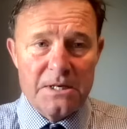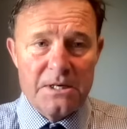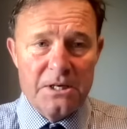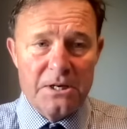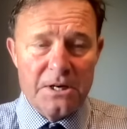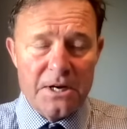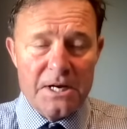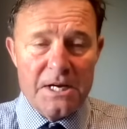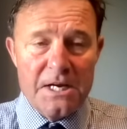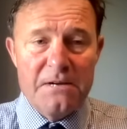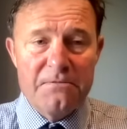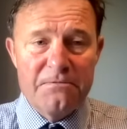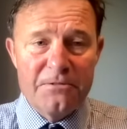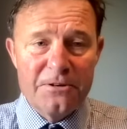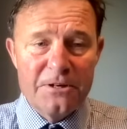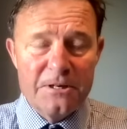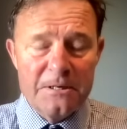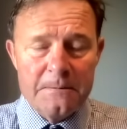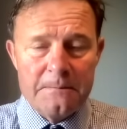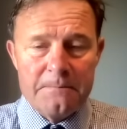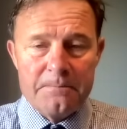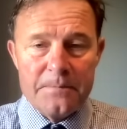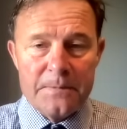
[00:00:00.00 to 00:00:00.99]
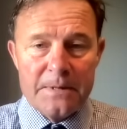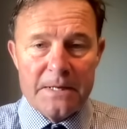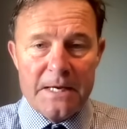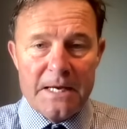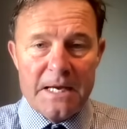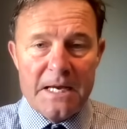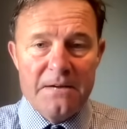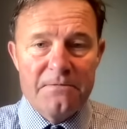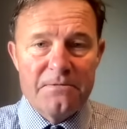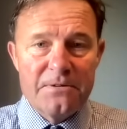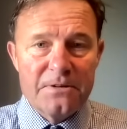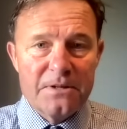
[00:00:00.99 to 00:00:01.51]
You know, even
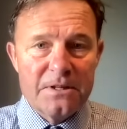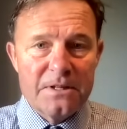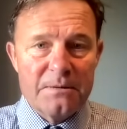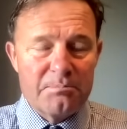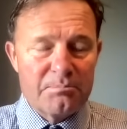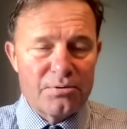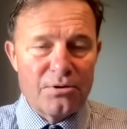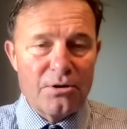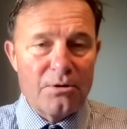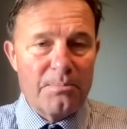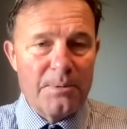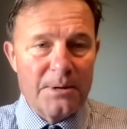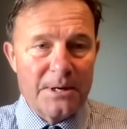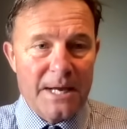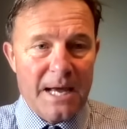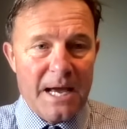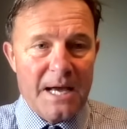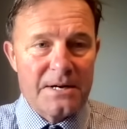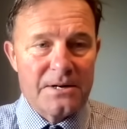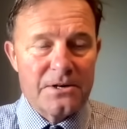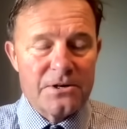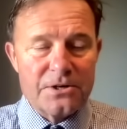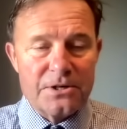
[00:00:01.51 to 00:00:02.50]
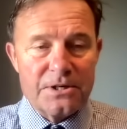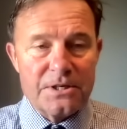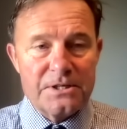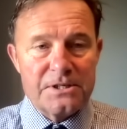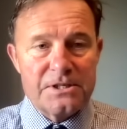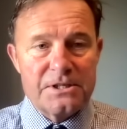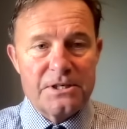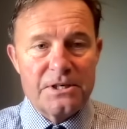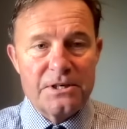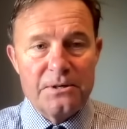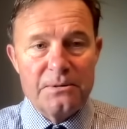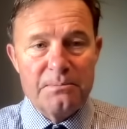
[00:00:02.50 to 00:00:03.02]
the
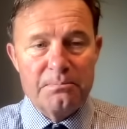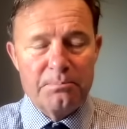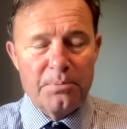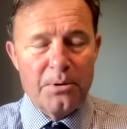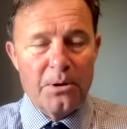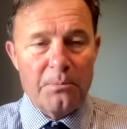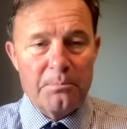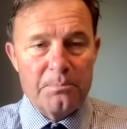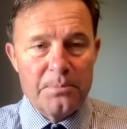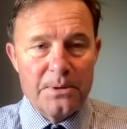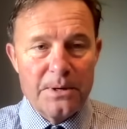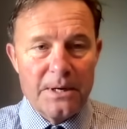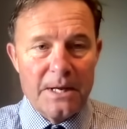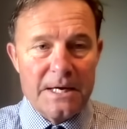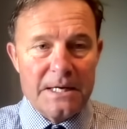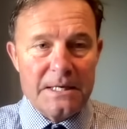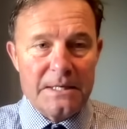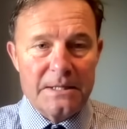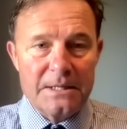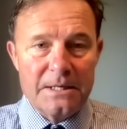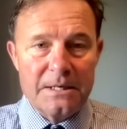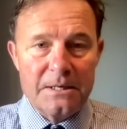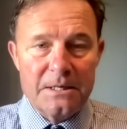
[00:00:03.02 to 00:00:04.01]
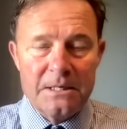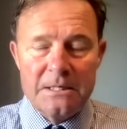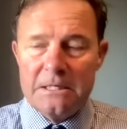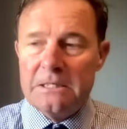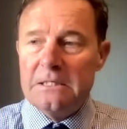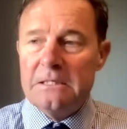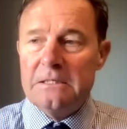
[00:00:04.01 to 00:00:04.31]
propagandists who populate the